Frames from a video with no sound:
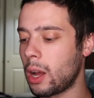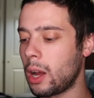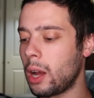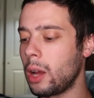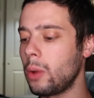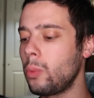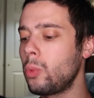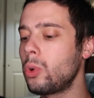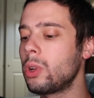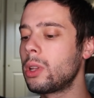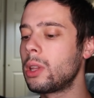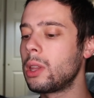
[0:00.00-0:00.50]

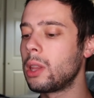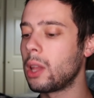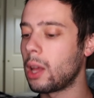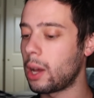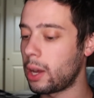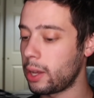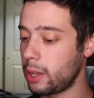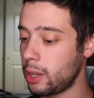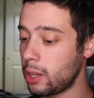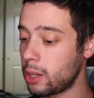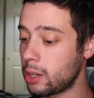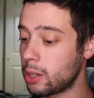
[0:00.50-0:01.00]
I would
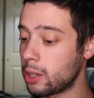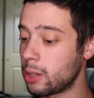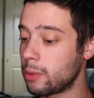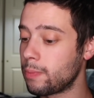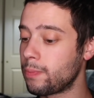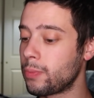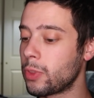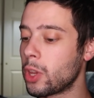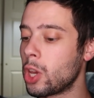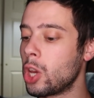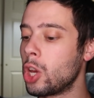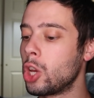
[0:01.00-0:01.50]
like
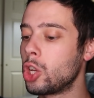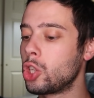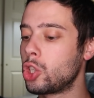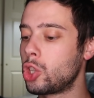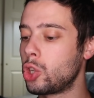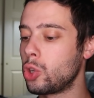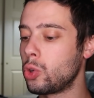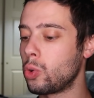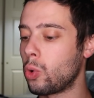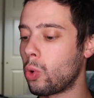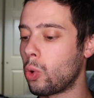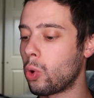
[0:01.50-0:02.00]

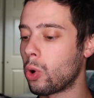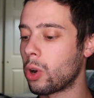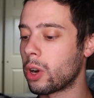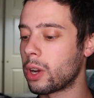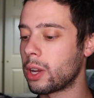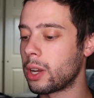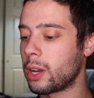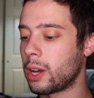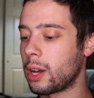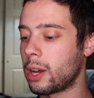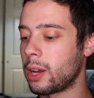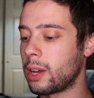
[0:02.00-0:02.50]
to
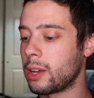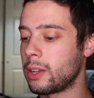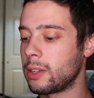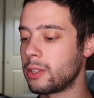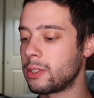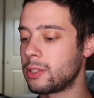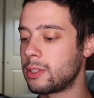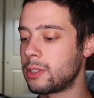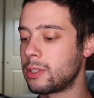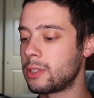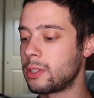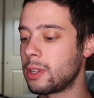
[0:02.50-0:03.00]

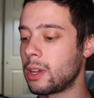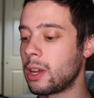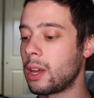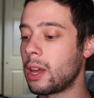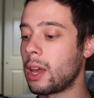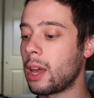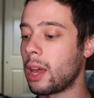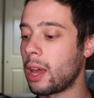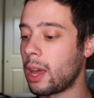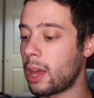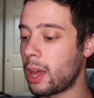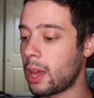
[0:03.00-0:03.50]
organize
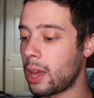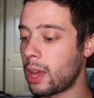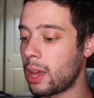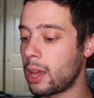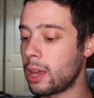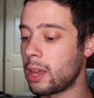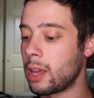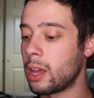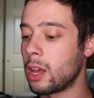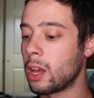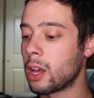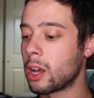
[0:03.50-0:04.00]

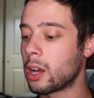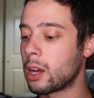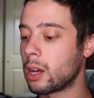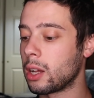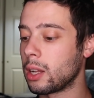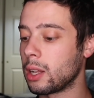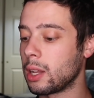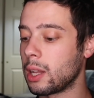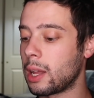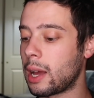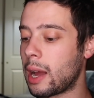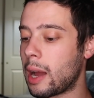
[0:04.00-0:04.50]
a
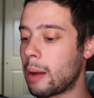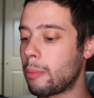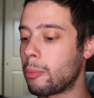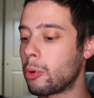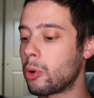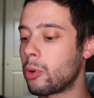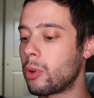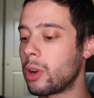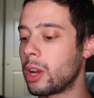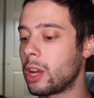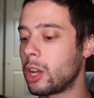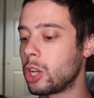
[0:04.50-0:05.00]

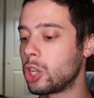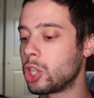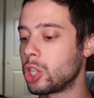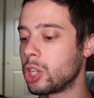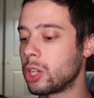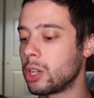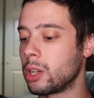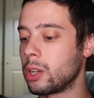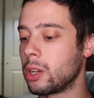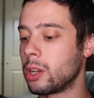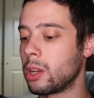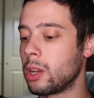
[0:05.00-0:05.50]

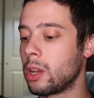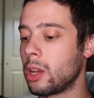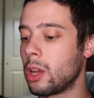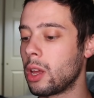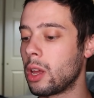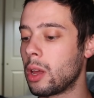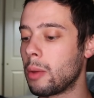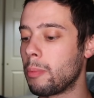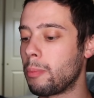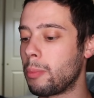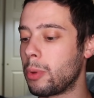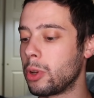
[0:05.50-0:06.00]
collaboration
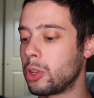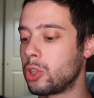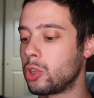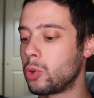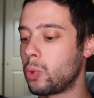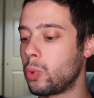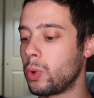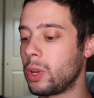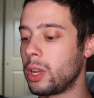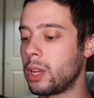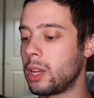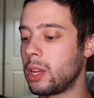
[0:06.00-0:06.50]

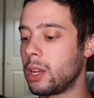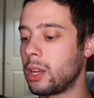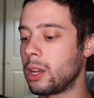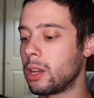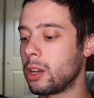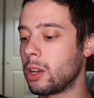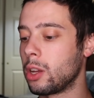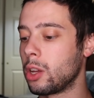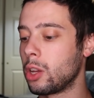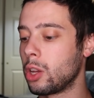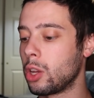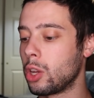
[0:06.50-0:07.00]

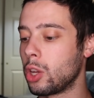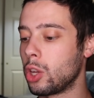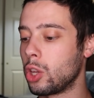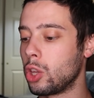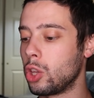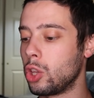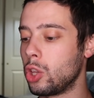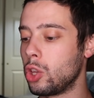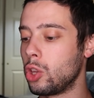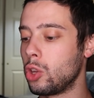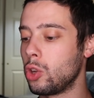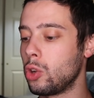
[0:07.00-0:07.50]
between
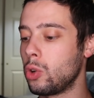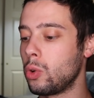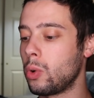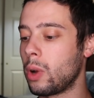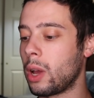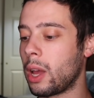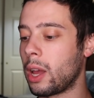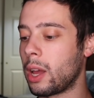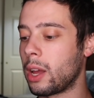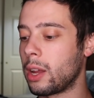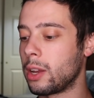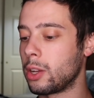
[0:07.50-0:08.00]
you
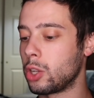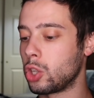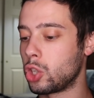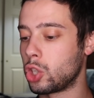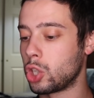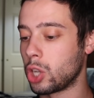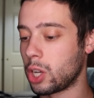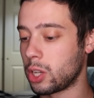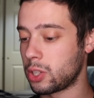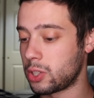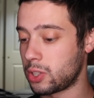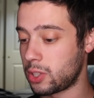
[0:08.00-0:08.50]
and
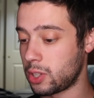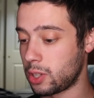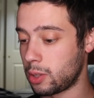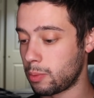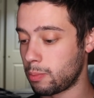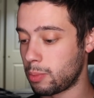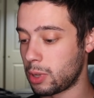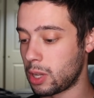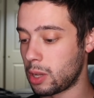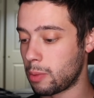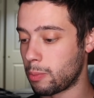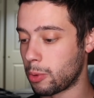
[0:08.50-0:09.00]

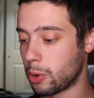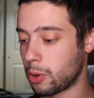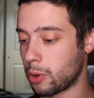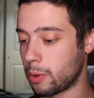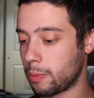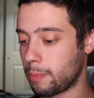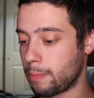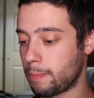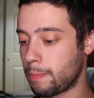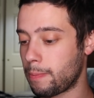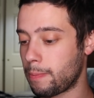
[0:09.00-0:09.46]
Justin Bieber.